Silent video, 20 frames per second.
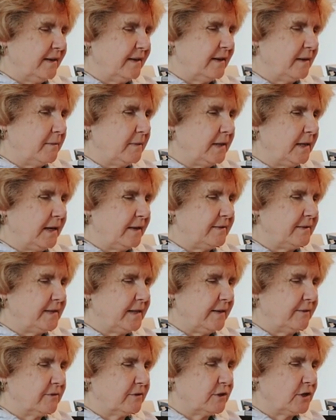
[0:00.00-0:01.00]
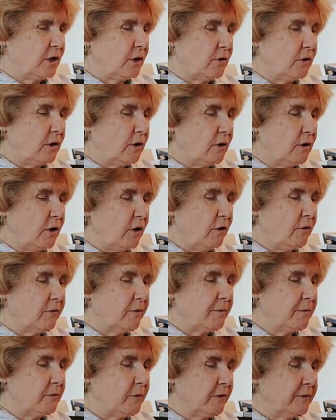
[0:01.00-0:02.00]
Got my lifesavers. Ho, ho, ho.
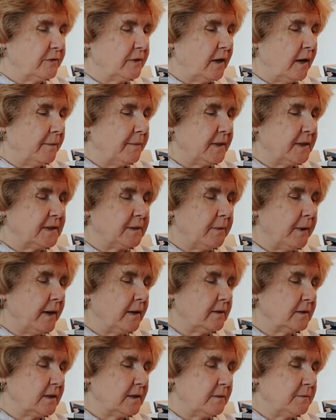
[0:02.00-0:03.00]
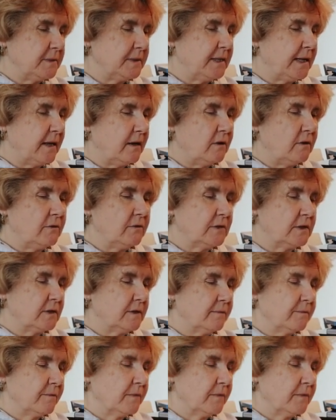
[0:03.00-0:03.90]
From the rooftop, they smile to themselves.